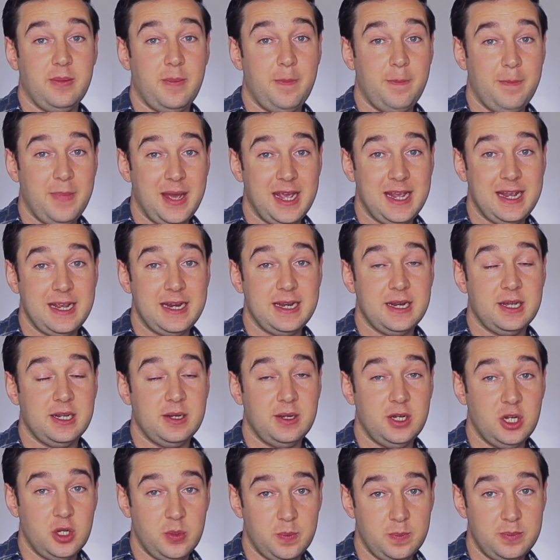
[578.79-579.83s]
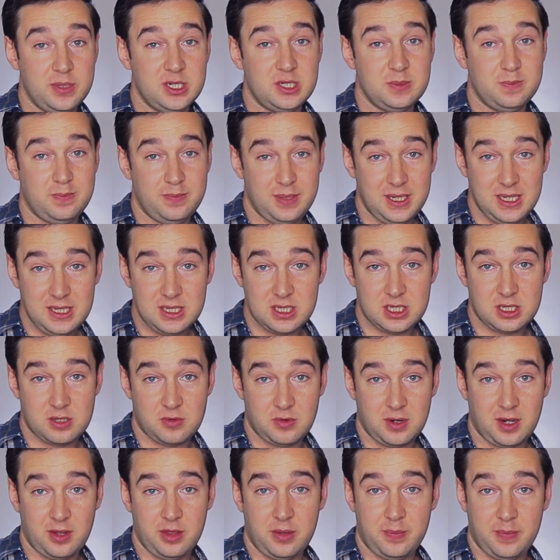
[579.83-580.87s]
main numbered beats
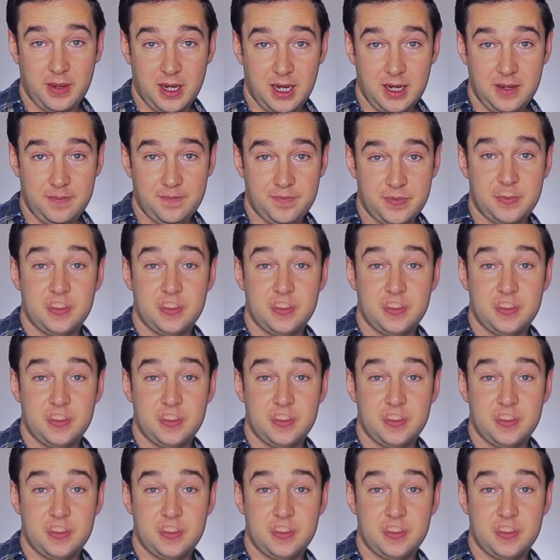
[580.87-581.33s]
throughout the bar.